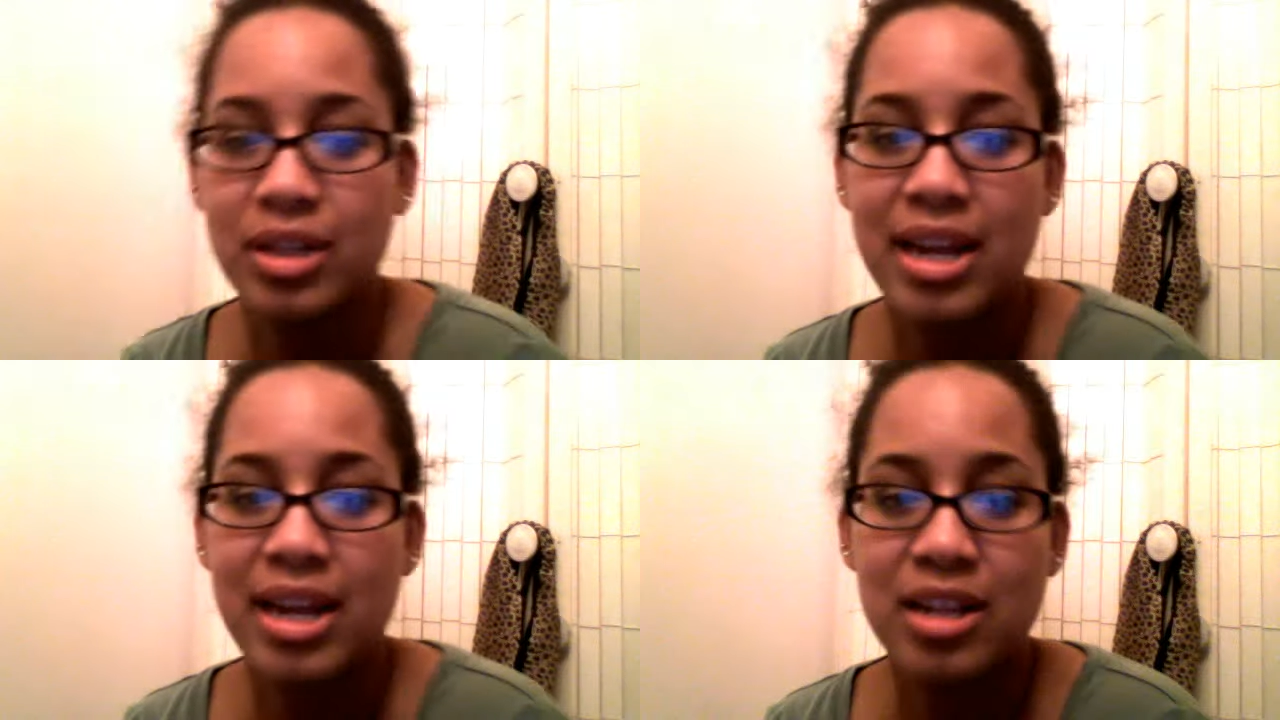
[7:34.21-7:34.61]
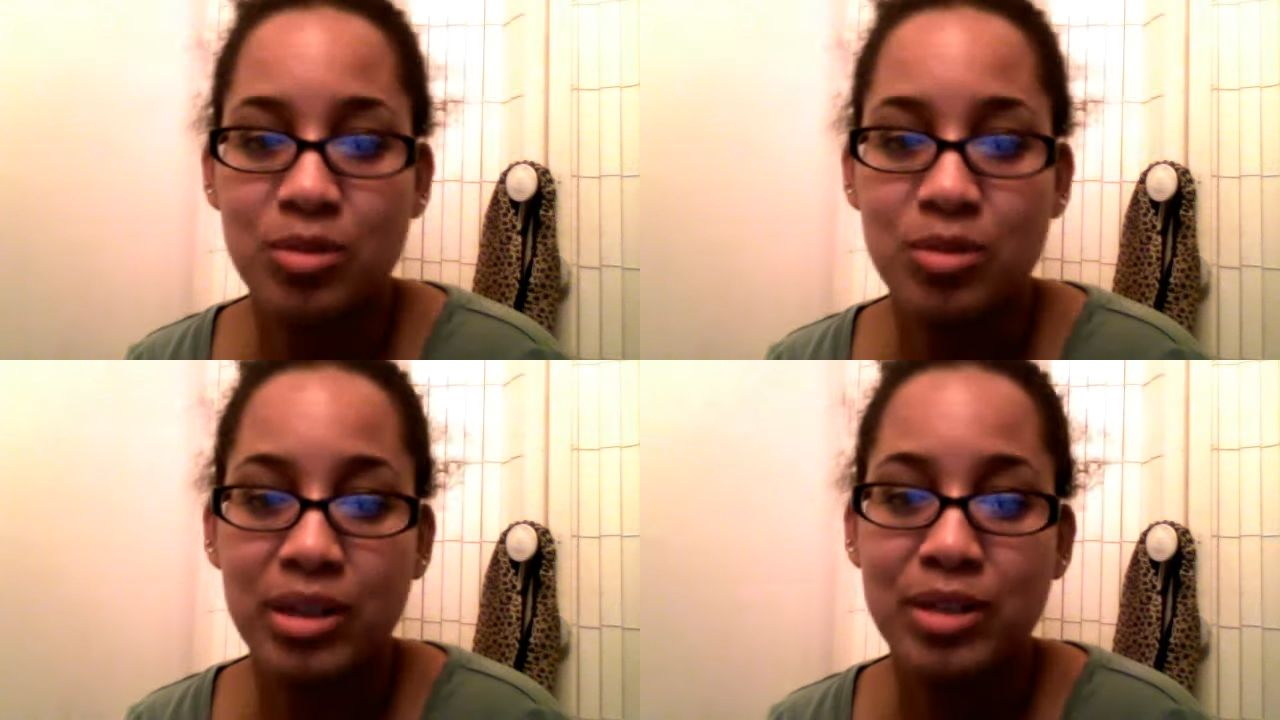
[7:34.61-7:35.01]
And it's
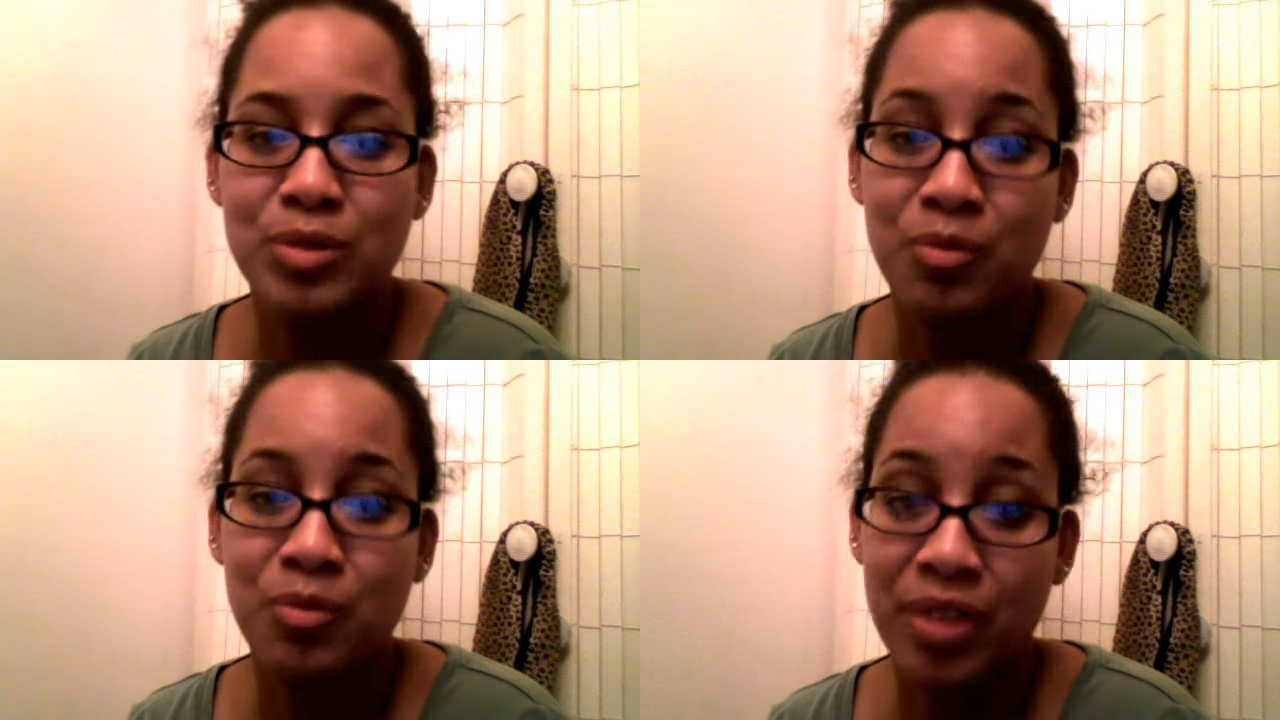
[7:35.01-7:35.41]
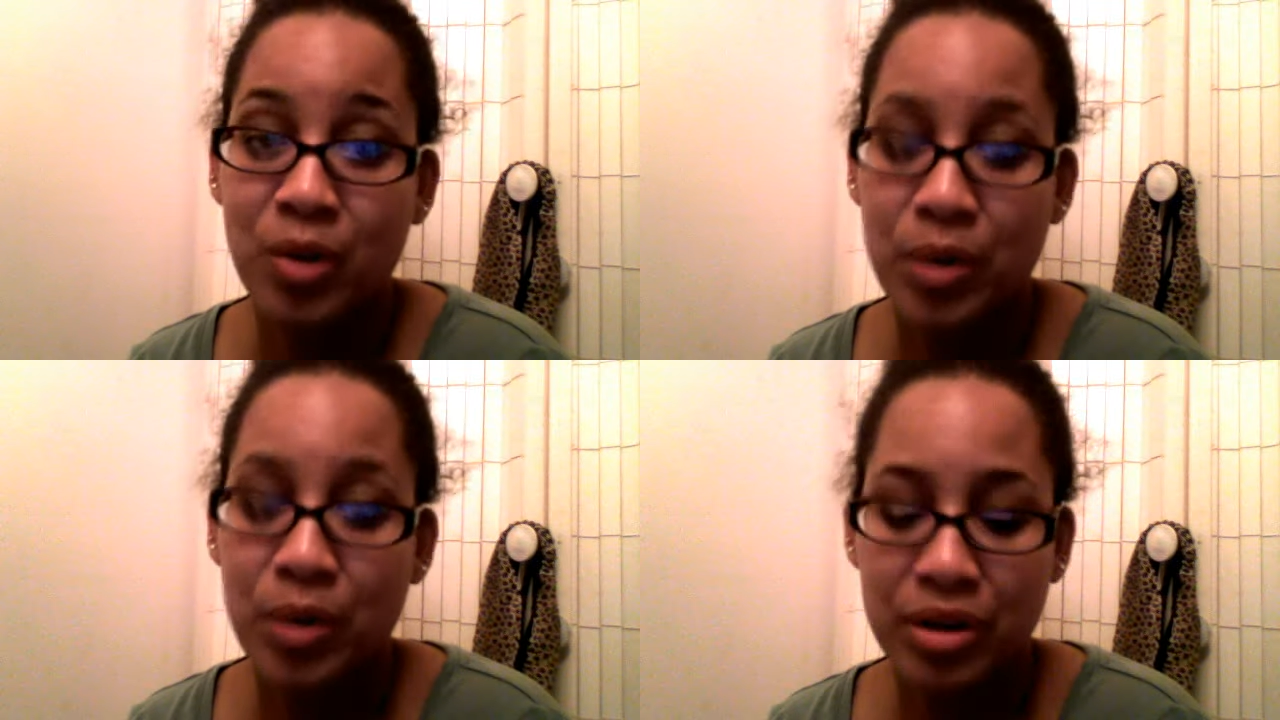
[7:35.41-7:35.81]
really it's very
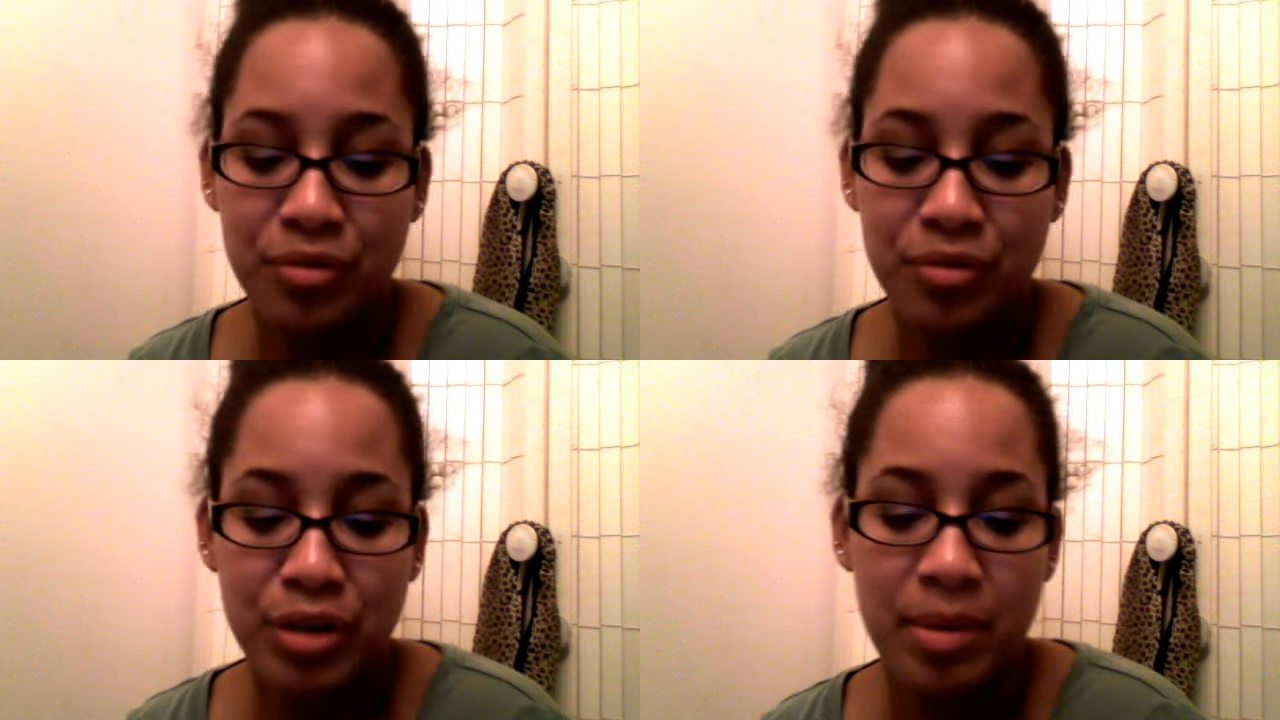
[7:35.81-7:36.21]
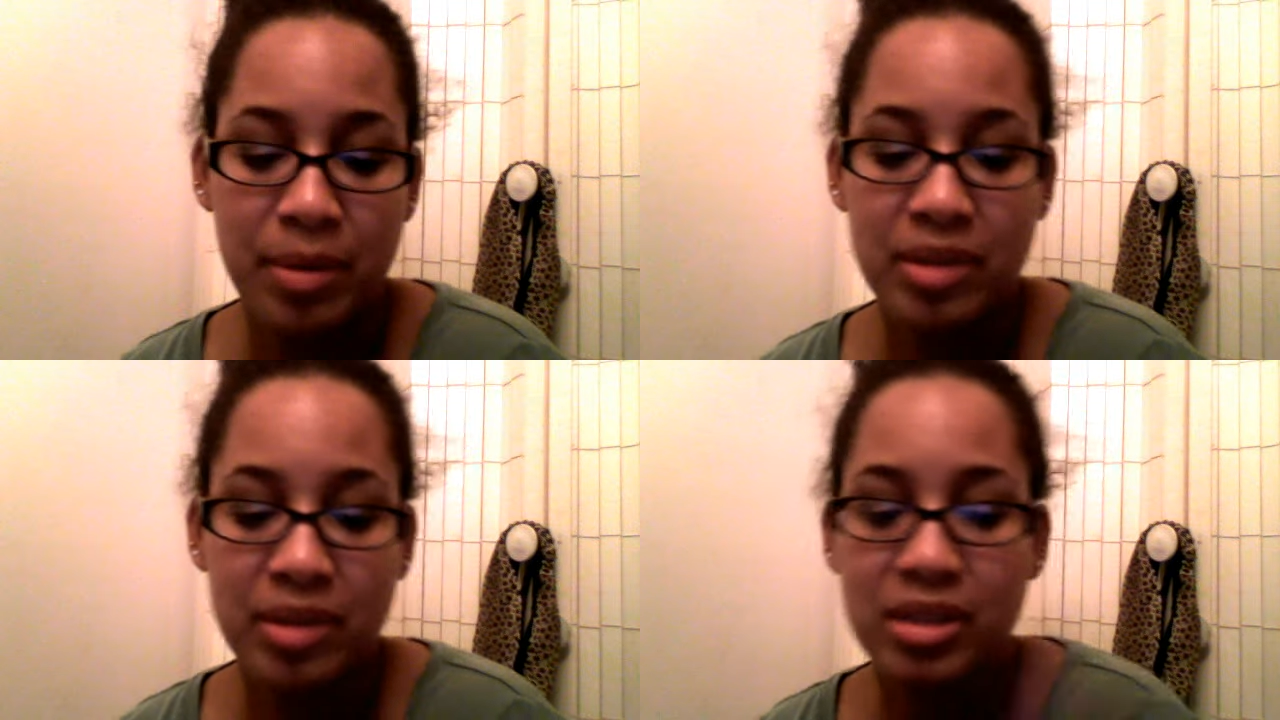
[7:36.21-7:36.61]
weird because me out
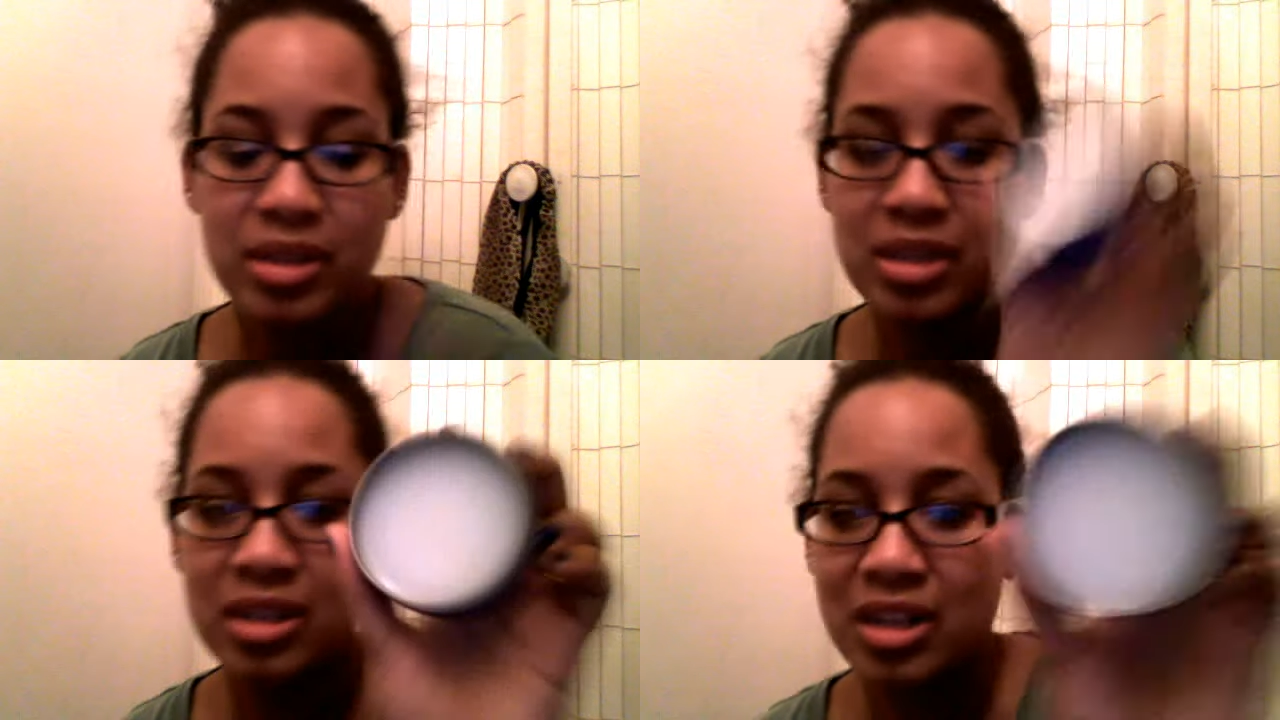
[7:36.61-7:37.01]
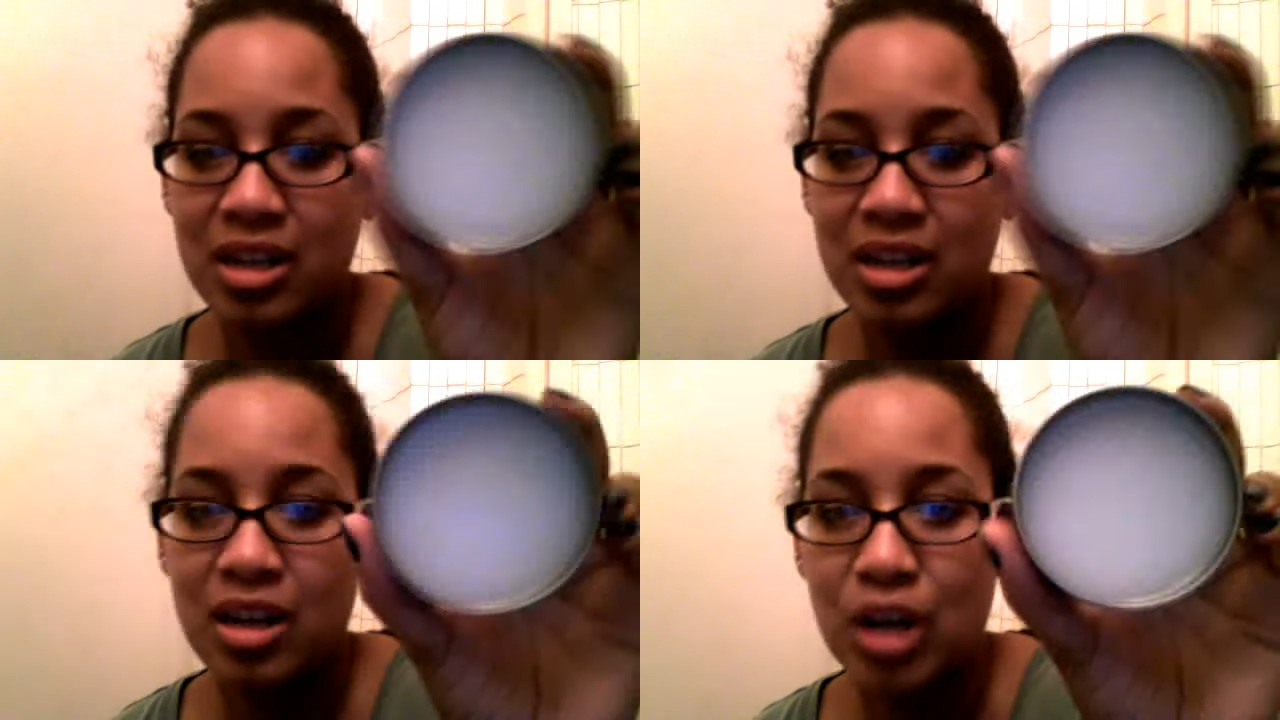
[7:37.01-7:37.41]
because it's
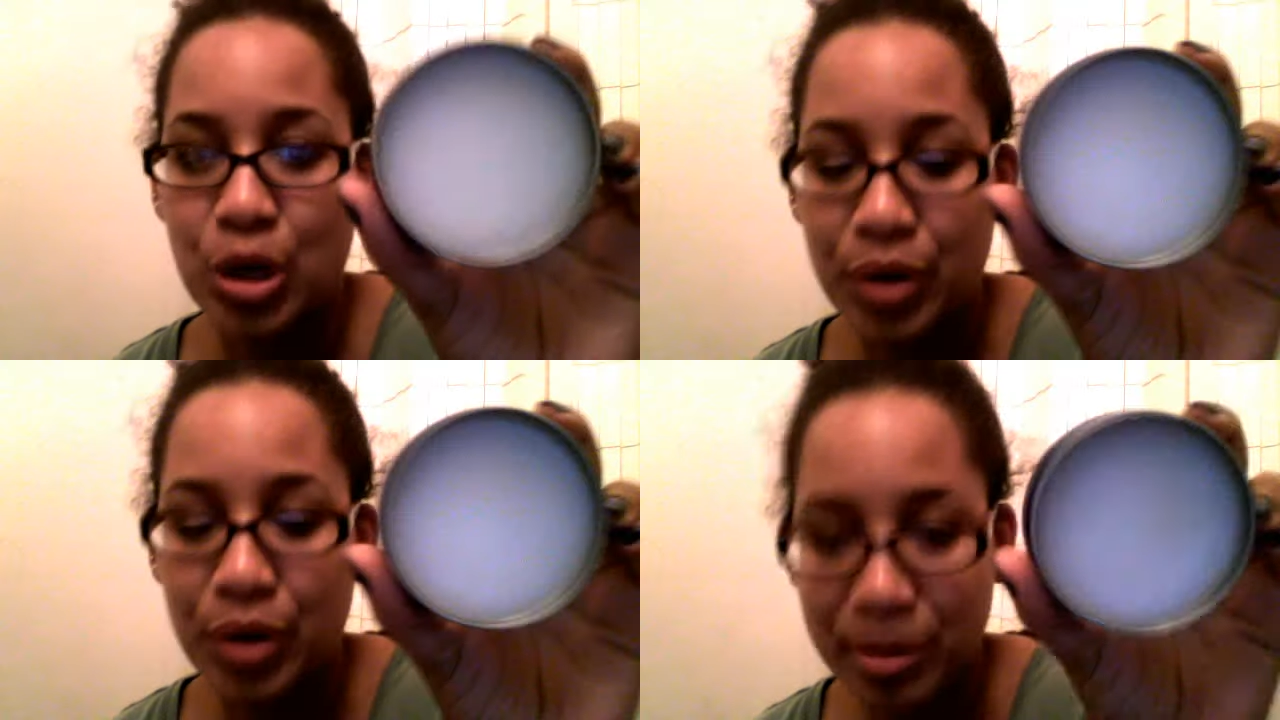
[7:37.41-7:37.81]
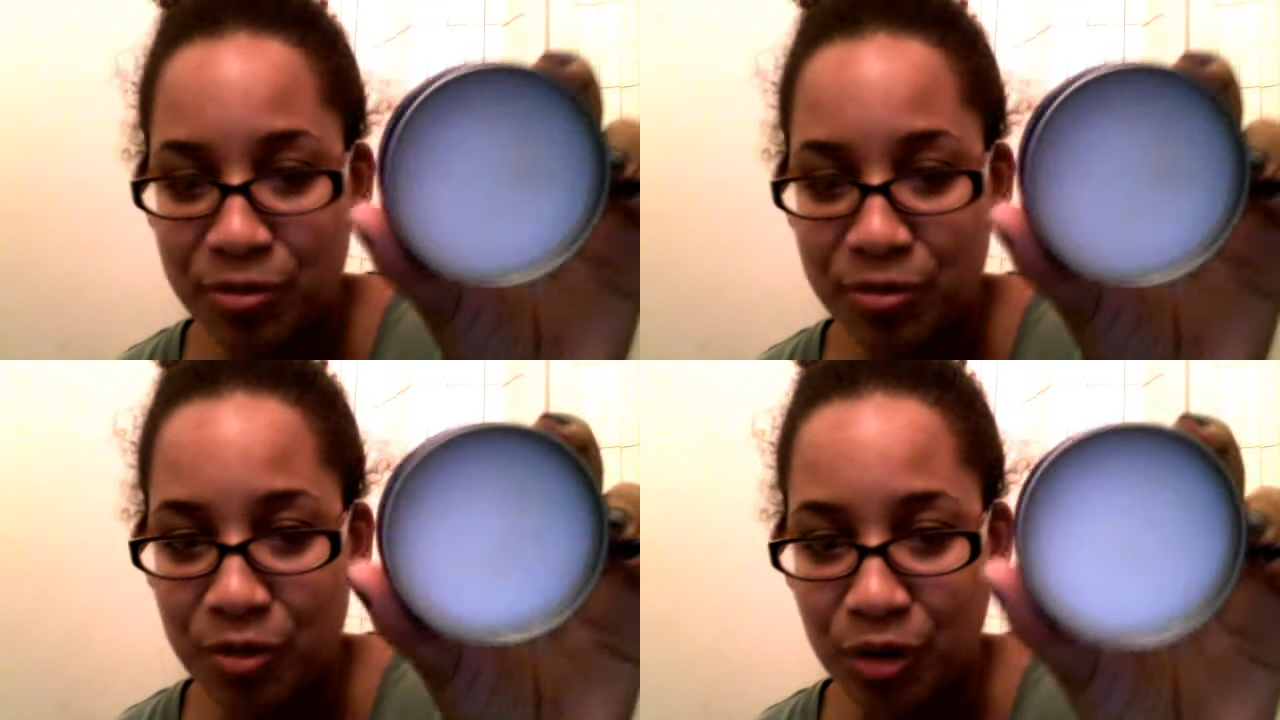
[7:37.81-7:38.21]
cream
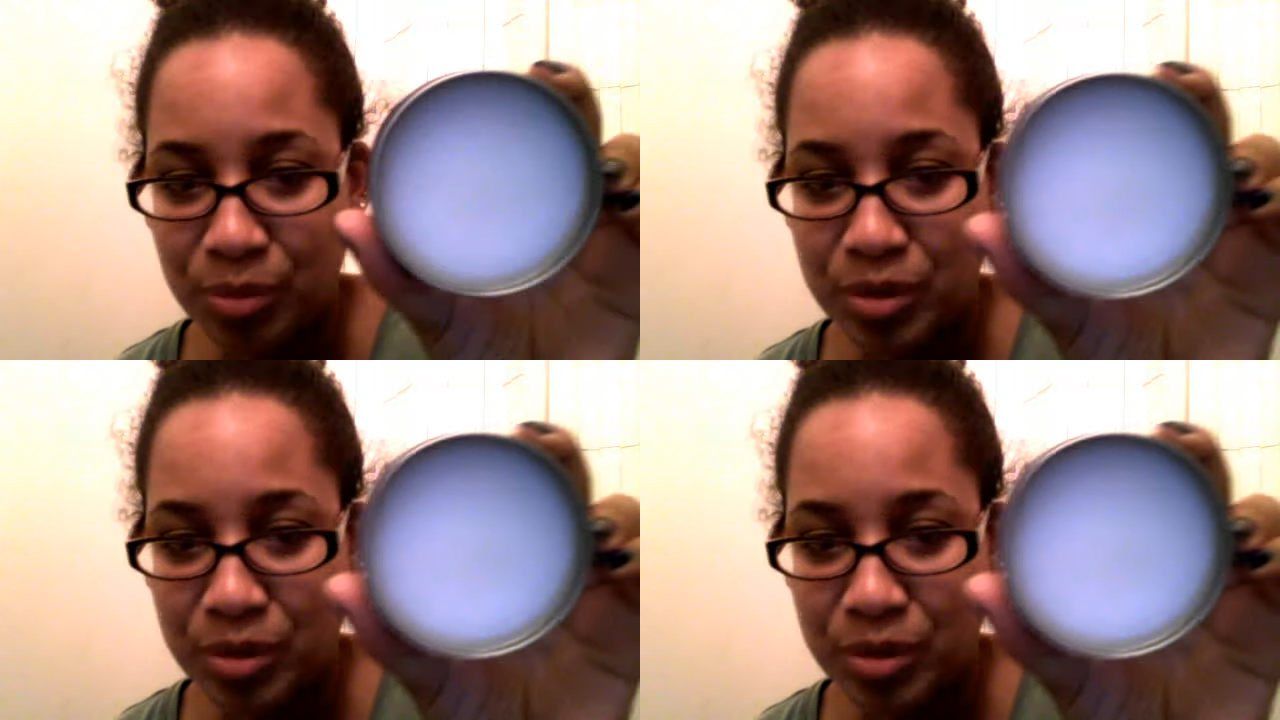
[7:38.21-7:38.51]
form.